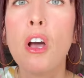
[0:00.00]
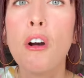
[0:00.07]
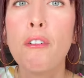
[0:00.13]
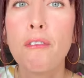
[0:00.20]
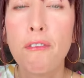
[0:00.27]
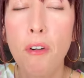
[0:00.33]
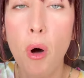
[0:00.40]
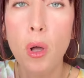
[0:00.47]

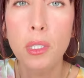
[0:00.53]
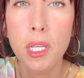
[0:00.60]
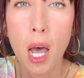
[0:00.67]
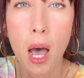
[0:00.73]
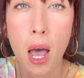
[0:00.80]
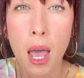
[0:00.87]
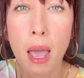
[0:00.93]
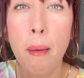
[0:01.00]
fall
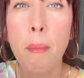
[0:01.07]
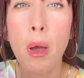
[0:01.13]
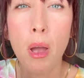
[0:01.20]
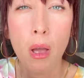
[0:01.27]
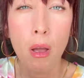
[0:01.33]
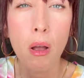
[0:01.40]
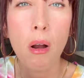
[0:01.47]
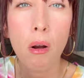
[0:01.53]
time,
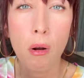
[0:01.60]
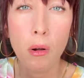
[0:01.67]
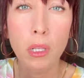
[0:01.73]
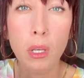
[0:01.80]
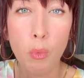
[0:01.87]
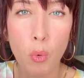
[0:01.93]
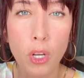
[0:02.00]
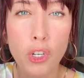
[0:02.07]

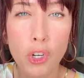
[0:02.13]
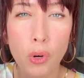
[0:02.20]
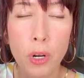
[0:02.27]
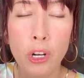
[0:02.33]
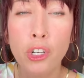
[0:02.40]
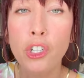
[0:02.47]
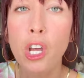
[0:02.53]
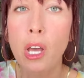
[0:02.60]
early
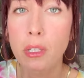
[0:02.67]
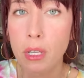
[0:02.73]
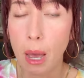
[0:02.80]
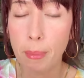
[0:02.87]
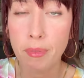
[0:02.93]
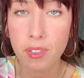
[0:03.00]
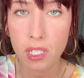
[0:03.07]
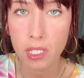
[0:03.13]
winterish
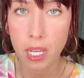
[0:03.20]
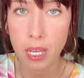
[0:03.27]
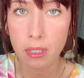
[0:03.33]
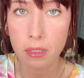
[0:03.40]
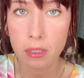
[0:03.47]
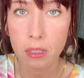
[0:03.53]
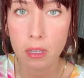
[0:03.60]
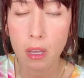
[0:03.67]
type of
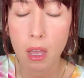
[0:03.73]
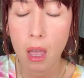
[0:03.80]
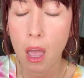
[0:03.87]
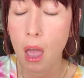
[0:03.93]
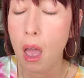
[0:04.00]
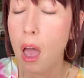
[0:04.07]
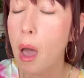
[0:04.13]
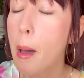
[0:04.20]
scent.
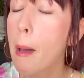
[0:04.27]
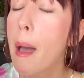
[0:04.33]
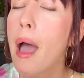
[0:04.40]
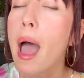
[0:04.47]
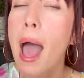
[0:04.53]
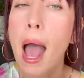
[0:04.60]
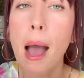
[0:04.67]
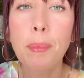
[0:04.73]

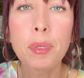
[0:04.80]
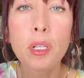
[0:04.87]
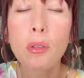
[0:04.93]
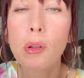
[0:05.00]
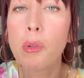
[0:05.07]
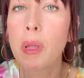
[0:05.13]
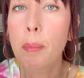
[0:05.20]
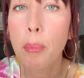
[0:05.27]

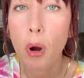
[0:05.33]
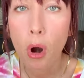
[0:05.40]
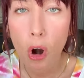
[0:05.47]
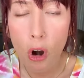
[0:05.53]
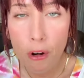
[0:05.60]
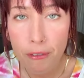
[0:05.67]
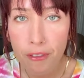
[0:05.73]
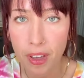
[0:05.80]
Absolutely
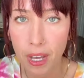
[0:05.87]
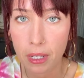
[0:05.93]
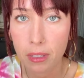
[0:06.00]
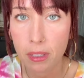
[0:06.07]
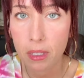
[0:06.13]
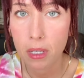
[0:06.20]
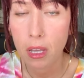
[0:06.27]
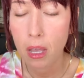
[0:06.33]

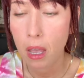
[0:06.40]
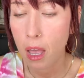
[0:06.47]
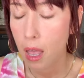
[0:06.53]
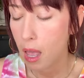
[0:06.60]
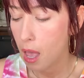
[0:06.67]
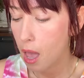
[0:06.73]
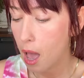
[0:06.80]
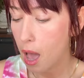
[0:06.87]
perfect.
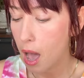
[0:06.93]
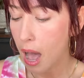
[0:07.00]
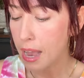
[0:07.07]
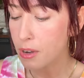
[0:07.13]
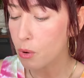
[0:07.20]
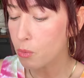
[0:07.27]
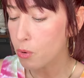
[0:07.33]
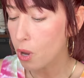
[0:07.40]
I
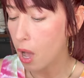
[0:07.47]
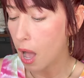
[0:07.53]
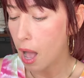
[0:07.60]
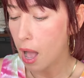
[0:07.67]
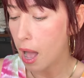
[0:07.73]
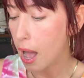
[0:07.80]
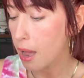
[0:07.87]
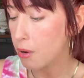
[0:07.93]
don't
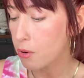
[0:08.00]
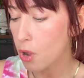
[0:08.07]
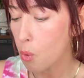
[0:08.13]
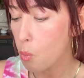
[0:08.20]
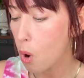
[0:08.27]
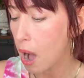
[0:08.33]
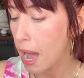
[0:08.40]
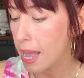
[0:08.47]
I don't know
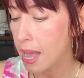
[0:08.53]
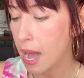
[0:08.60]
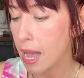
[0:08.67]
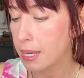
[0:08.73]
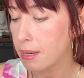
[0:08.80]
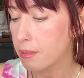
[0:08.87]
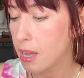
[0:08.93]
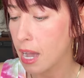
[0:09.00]
why
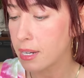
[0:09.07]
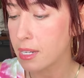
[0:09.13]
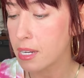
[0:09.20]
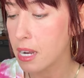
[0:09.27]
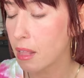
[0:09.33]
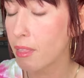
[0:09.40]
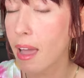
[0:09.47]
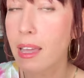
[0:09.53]
I, I did
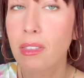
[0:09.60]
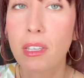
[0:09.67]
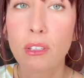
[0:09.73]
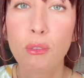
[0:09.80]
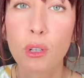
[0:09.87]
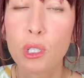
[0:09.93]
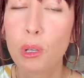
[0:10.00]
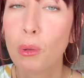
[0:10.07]
not like this
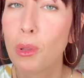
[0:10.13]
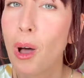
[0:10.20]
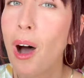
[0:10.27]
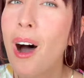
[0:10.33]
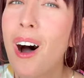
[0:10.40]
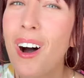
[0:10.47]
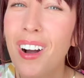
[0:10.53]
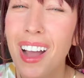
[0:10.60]
for so
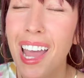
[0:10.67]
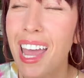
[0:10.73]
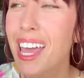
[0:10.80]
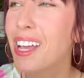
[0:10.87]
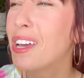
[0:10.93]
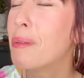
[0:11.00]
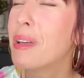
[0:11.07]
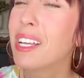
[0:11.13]
long. It
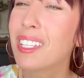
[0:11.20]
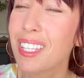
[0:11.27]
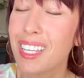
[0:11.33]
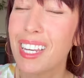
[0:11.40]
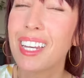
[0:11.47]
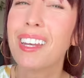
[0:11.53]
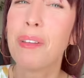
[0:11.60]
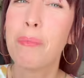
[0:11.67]
could be because I
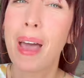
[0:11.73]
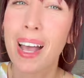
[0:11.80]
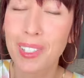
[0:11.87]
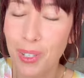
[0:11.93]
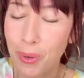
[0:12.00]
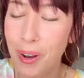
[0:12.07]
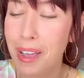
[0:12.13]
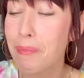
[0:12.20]
needed to
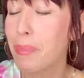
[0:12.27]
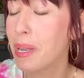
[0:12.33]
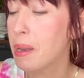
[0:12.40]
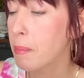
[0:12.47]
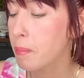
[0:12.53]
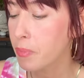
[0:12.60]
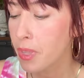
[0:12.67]
macerate, but